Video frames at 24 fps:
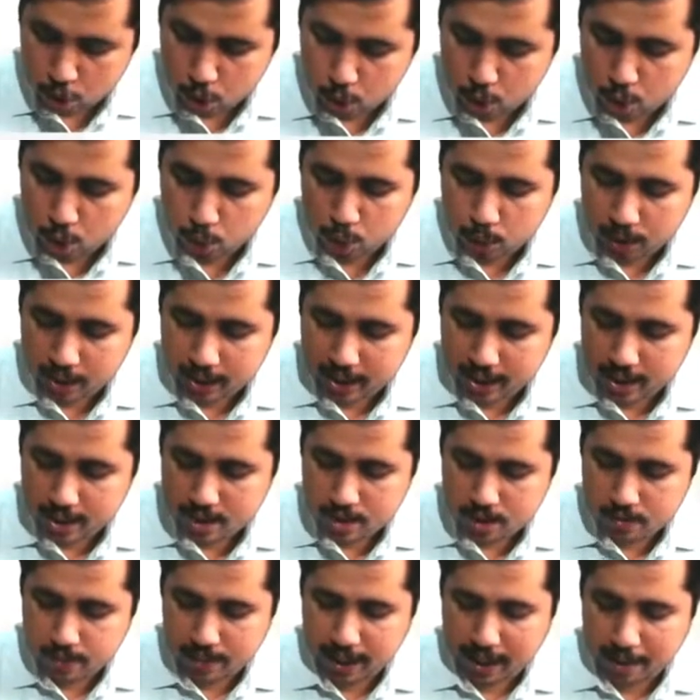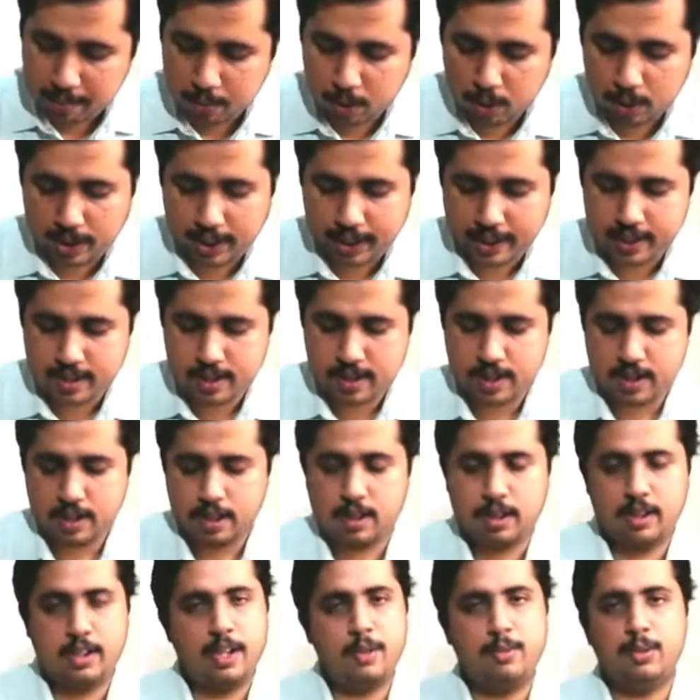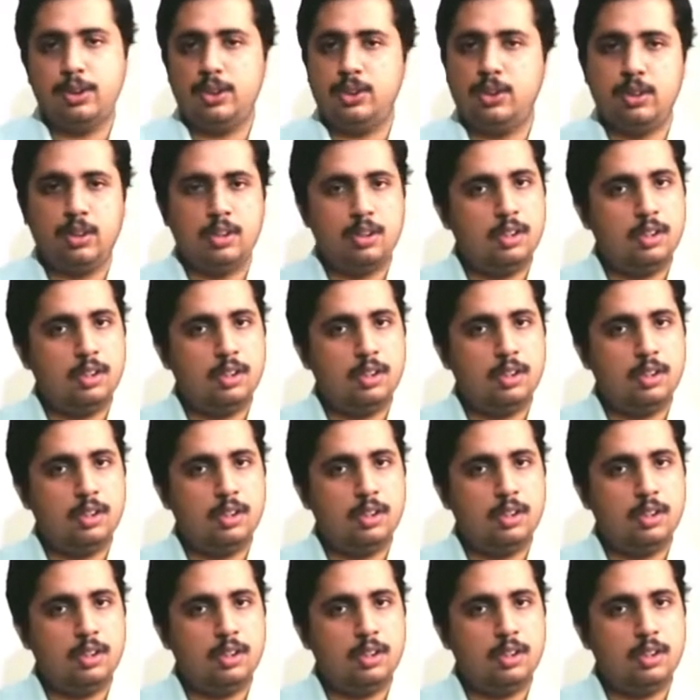2 years we amortized it. There was